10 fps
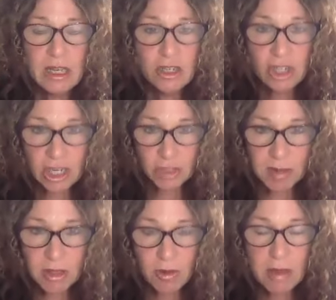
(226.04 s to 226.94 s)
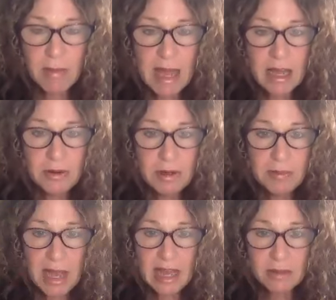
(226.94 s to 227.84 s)
changed my thought
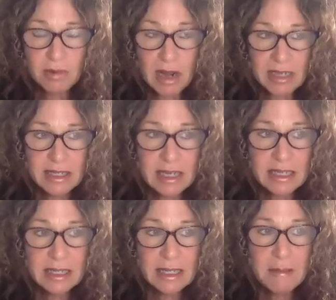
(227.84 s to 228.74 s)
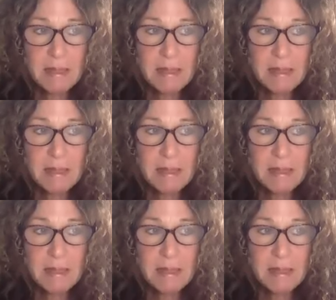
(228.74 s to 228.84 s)
pat process,